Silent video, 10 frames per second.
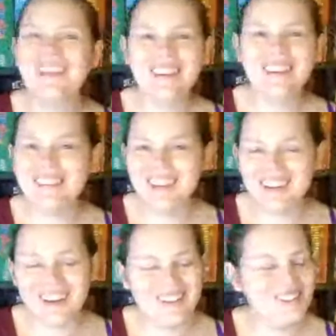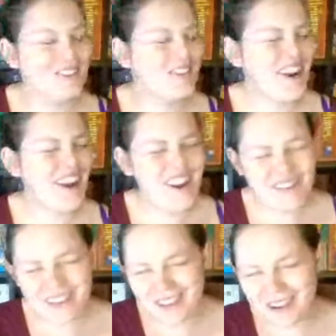on the internet. I use it for
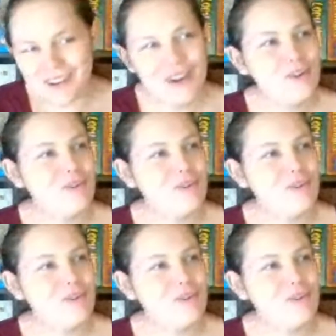everything.